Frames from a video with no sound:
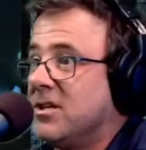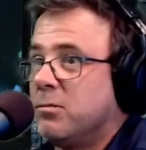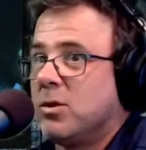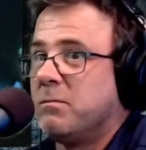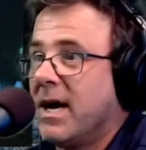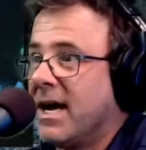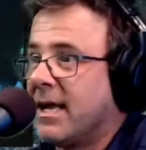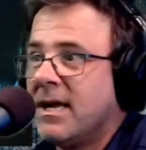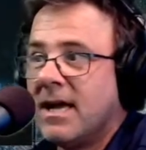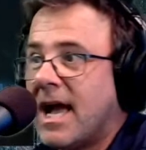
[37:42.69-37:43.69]
with Beck
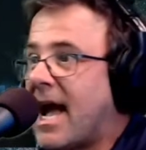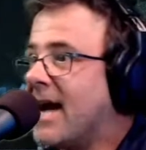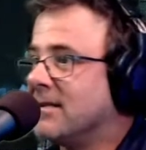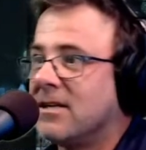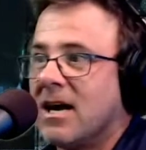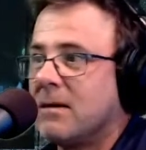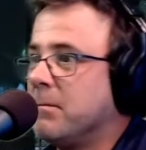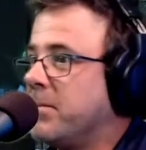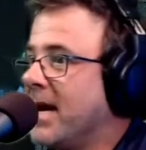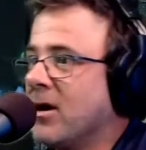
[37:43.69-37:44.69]
has gotten
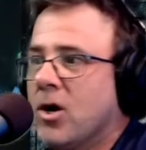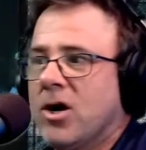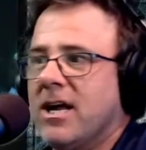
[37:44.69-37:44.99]
better, and